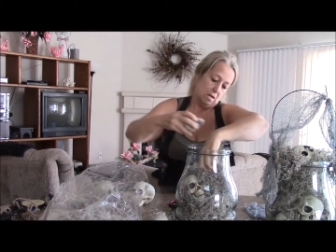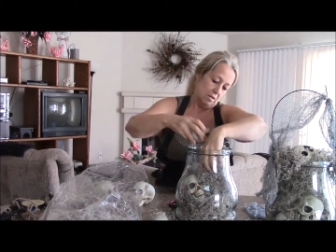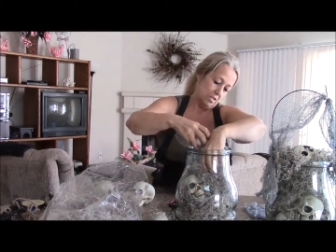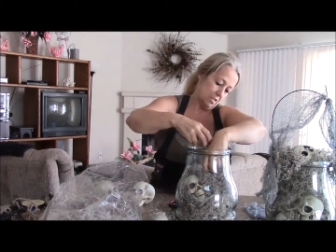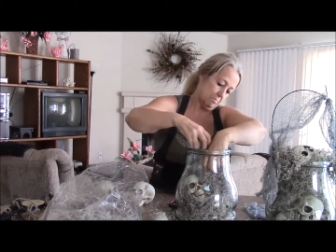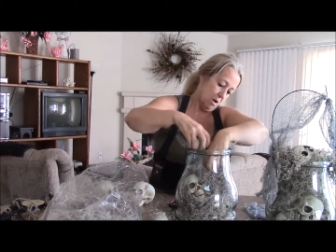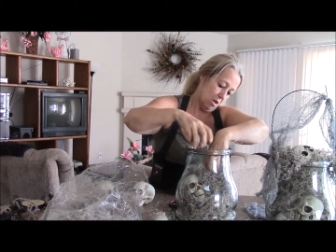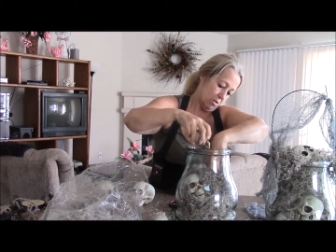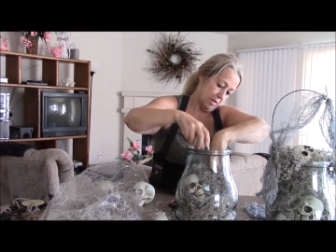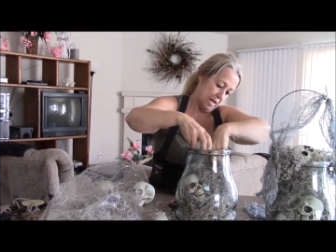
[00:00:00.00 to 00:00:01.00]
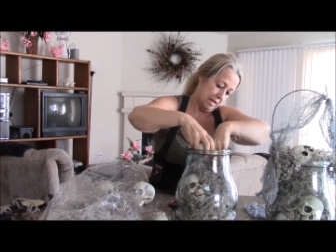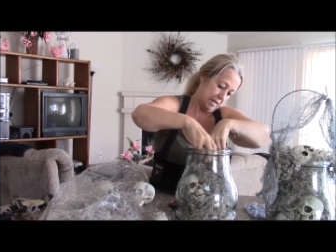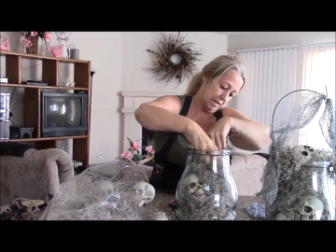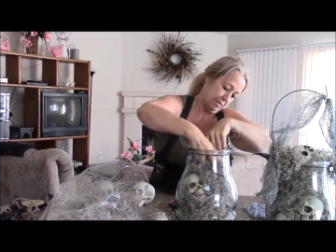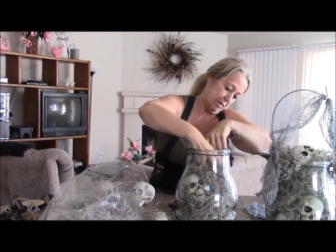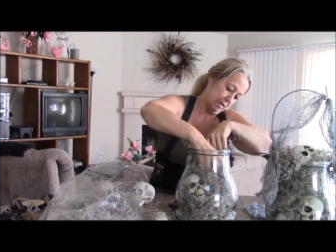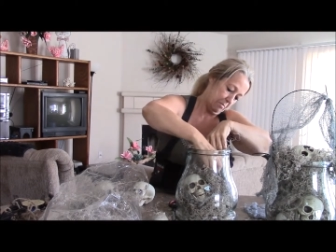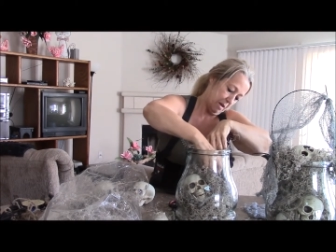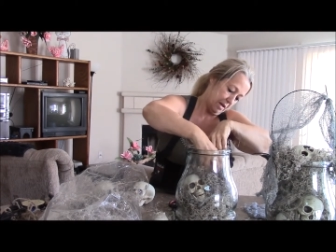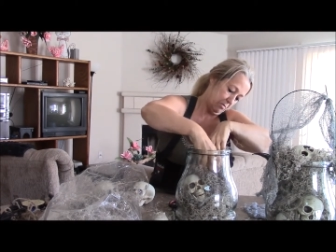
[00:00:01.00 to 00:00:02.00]
smaller head in here. I want to
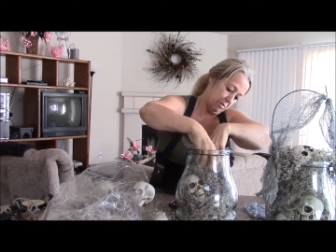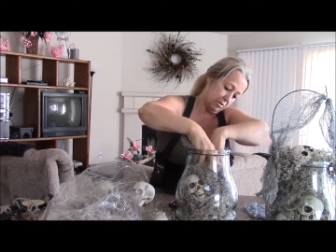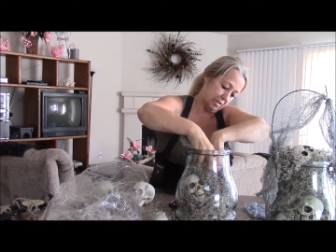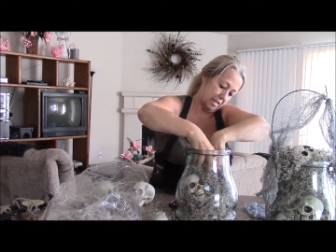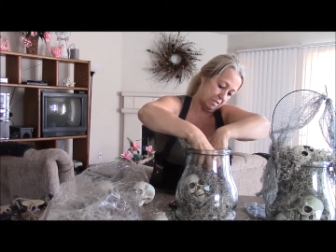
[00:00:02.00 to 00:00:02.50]
make it where it looks like it's